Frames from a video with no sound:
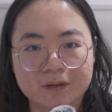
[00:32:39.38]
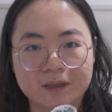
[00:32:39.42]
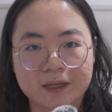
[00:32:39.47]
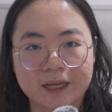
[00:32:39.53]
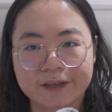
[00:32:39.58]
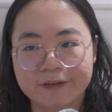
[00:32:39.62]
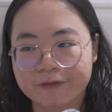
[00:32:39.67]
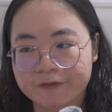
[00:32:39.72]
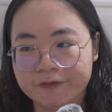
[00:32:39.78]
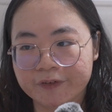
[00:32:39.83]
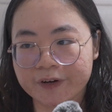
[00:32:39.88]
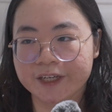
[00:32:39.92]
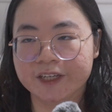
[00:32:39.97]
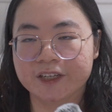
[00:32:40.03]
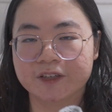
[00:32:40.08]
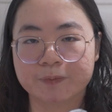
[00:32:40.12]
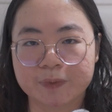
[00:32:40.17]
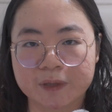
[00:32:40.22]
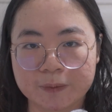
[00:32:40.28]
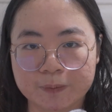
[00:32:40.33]
and
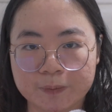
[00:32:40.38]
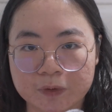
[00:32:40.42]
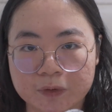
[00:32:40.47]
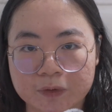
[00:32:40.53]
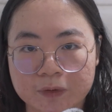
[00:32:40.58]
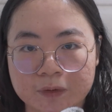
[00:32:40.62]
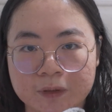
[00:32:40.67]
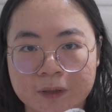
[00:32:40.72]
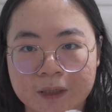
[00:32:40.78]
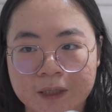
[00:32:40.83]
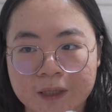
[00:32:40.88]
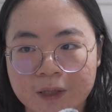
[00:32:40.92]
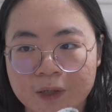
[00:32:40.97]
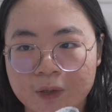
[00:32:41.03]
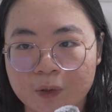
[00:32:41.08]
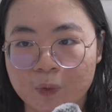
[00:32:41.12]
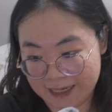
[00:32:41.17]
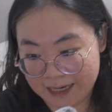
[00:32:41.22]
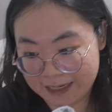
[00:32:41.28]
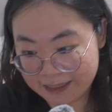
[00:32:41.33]
find people.
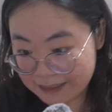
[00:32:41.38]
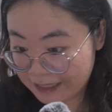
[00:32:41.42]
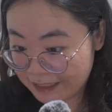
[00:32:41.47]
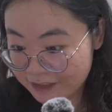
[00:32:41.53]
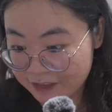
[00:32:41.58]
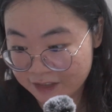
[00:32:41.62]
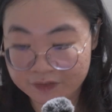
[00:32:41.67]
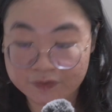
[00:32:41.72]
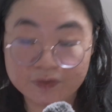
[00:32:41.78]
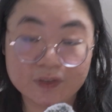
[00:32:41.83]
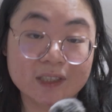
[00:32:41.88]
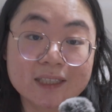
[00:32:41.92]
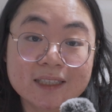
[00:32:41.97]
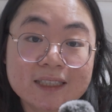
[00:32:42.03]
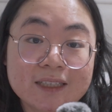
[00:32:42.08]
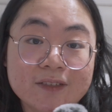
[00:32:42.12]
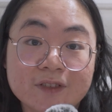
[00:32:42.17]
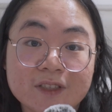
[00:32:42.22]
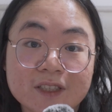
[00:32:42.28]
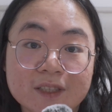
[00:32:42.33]
I just feel like
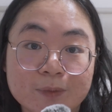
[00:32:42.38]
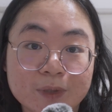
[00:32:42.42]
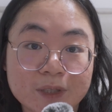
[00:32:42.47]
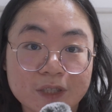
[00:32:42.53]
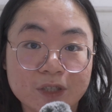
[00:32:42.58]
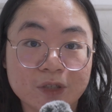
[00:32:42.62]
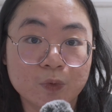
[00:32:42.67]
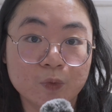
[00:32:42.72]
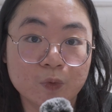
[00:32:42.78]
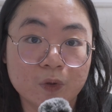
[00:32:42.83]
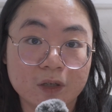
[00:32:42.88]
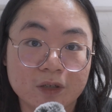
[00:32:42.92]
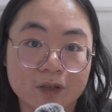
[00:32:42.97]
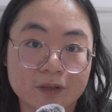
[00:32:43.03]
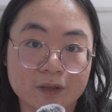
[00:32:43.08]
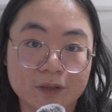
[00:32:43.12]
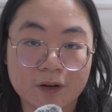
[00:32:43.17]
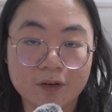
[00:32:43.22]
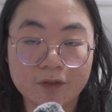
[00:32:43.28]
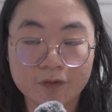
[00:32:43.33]
it's definitely something they could work
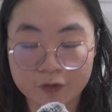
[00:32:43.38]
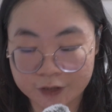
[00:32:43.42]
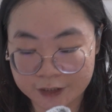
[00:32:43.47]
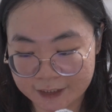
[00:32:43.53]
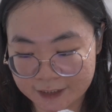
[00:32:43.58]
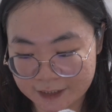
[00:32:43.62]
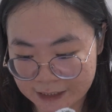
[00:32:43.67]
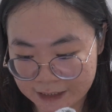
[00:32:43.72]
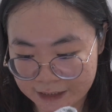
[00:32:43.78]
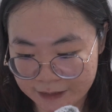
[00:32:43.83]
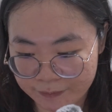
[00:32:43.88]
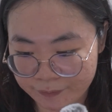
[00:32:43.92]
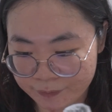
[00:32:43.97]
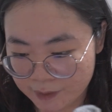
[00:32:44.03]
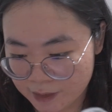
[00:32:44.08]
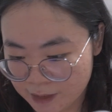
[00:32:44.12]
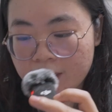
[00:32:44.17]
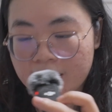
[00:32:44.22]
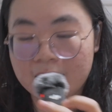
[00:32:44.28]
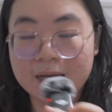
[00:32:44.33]
on for next time.
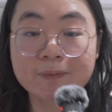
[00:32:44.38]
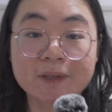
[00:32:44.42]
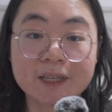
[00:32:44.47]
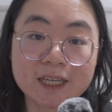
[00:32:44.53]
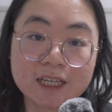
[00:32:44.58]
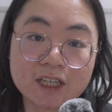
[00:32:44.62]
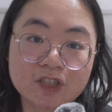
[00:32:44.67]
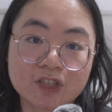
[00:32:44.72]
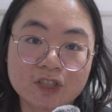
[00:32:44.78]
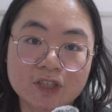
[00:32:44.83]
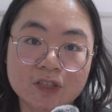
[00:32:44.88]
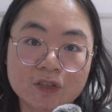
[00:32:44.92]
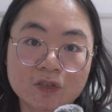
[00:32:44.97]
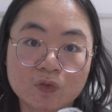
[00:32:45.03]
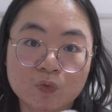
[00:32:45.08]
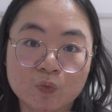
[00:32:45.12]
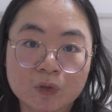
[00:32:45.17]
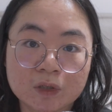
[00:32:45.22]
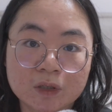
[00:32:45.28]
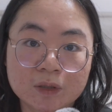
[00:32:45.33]

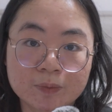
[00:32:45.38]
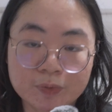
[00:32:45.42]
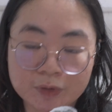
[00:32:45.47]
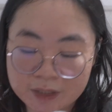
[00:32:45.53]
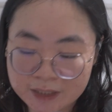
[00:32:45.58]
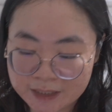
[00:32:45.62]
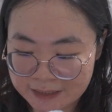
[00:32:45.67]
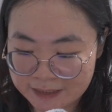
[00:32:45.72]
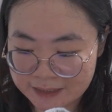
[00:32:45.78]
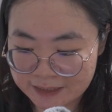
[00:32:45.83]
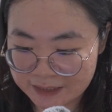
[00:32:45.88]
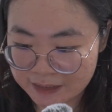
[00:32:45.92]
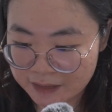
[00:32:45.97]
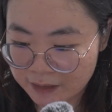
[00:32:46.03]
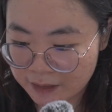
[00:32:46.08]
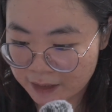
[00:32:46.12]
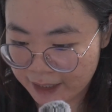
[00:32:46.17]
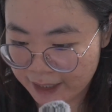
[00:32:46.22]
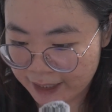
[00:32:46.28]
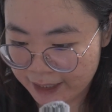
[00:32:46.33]
Applications were pretty
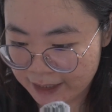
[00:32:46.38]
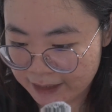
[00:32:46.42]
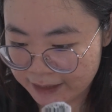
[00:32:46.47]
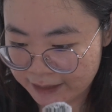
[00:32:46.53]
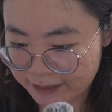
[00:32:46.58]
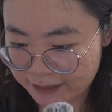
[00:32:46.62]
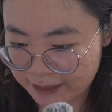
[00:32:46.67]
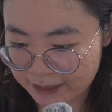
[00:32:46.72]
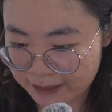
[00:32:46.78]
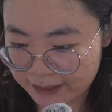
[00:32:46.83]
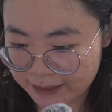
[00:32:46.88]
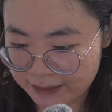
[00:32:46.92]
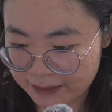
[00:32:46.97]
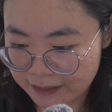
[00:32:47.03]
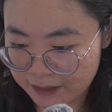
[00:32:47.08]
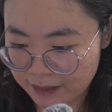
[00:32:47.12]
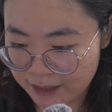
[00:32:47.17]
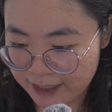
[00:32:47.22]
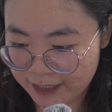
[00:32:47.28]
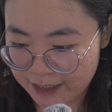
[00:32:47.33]
easy, and
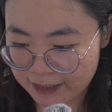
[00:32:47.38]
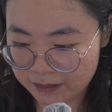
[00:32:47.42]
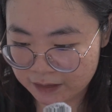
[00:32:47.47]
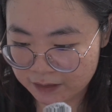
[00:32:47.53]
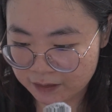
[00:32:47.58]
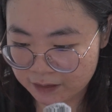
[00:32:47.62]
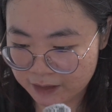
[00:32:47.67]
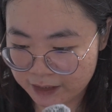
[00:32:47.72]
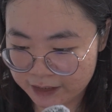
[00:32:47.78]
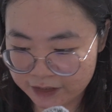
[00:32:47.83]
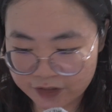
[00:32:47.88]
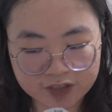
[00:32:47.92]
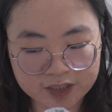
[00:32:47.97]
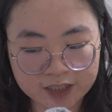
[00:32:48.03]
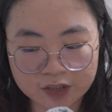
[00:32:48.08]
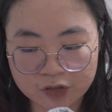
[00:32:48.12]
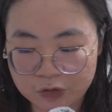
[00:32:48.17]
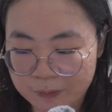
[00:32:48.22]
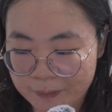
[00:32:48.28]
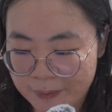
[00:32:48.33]
I just
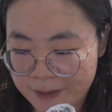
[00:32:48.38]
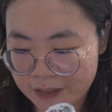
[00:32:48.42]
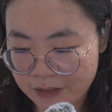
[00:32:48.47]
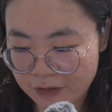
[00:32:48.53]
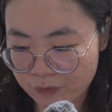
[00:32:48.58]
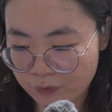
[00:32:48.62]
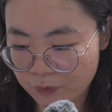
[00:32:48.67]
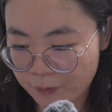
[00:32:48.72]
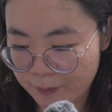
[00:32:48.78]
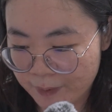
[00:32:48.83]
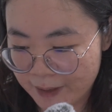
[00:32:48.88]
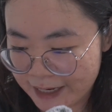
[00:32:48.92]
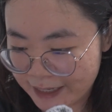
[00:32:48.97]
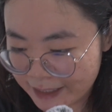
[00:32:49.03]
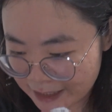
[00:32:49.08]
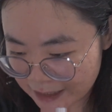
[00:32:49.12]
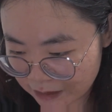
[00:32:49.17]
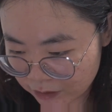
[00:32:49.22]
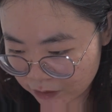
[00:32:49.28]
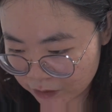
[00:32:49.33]
had to pay through
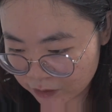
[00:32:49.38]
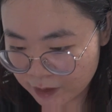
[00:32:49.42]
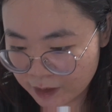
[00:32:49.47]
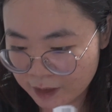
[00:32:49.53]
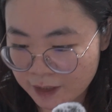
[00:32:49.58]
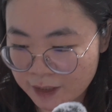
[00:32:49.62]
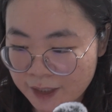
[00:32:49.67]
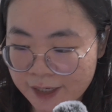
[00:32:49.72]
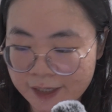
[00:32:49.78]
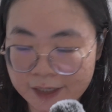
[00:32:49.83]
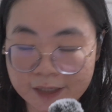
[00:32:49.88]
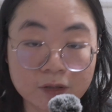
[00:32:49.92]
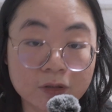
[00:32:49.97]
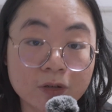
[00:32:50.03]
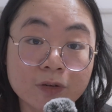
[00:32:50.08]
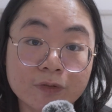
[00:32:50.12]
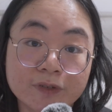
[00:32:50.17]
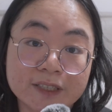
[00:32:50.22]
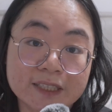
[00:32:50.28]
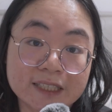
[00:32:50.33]
PayNow, and I
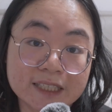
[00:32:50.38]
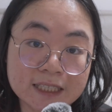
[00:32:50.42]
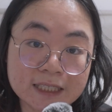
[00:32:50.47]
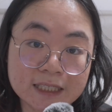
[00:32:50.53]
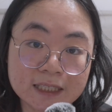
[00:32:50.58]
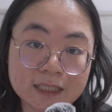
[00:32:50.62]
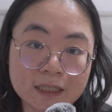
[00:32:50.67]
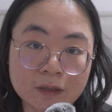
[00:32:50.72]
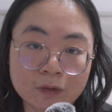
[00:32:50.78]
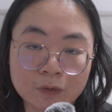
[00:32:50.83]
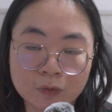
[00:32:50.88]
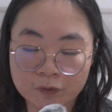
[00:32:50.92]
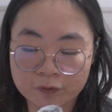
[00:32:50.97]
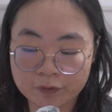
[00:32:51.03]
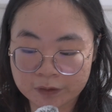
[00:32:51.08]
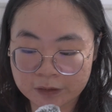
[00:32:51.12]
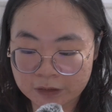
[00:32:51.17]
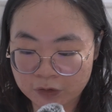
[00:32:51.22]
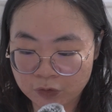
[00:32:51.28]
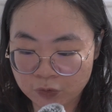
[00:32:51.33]
got a receipt sent
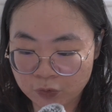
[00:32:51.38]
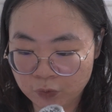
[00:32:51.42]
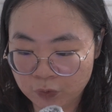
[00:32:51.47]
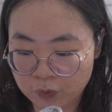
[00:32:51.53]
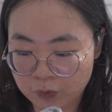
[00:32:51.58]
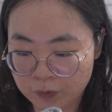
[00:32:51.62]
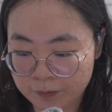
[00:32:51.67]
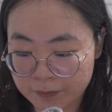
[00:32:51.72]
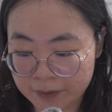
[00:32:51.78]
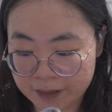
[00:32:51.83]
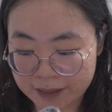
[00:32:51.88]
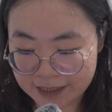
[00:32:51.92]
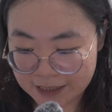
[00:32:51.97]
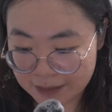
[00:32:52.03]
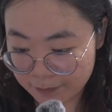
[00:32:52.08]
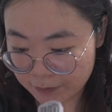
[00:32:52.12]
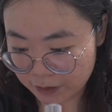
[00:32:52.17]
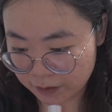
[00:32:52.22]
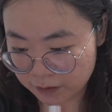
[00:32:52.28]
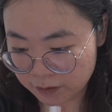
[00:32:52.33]
over to my
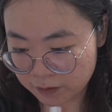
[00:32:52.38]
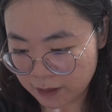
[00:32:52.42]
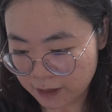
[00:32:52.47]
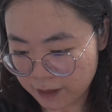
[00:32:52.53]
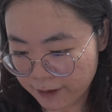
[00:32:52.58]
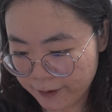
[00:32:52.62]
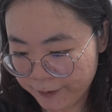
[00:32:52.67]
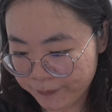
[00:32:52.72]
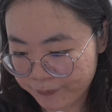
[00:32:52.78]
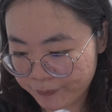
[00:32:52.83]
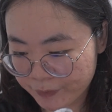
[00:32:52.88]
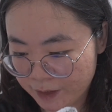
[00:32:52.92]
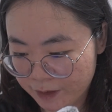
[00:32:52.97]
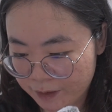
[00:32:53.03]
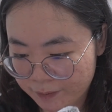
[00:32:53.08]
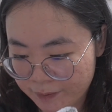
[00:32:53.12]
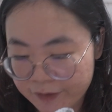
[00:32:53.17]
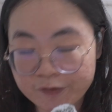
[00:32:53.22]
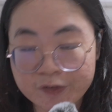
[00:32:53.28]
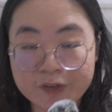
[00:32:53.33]
email.
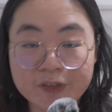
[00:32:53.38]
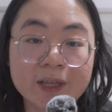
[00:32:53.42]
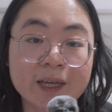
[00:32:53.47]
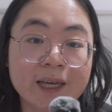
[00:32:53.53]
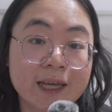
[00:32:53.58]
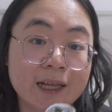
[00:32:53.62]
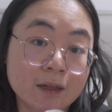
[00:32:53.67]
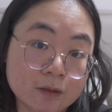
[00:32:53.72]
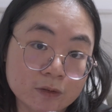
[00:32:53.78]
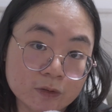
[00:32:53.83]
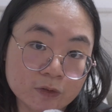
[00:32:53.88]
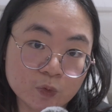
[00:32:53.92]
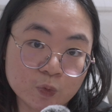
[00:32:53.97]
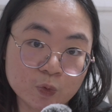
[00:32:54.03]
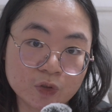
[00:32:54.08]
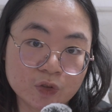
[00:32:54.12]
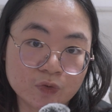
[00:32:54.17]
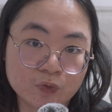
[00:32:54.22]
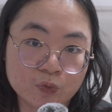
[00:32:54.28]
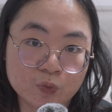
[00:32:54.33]
Everything else
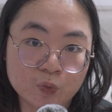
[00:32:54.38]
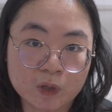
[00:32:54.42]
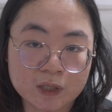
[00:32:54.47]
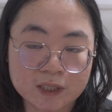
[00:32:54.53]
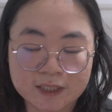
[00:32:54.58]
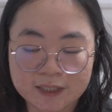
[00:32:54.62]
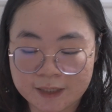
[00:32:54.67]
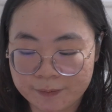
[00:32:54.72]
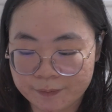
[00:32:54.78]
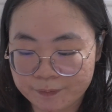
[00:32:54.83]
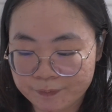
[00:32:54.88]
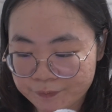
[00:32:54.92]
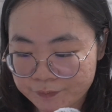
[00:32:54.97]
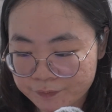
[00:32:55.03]
was through WhatsApp.